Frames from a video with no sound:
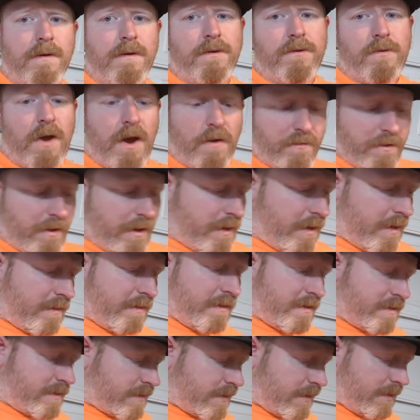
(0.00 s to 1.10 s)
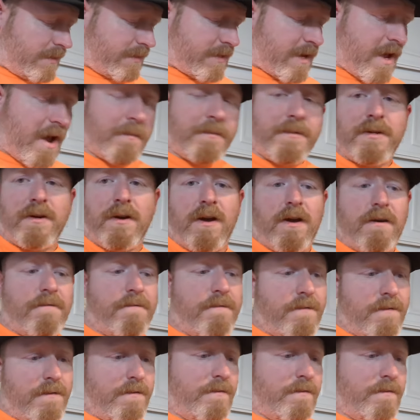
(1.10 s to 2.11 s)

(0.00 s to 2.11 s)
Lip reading: So after I get this thing topped off,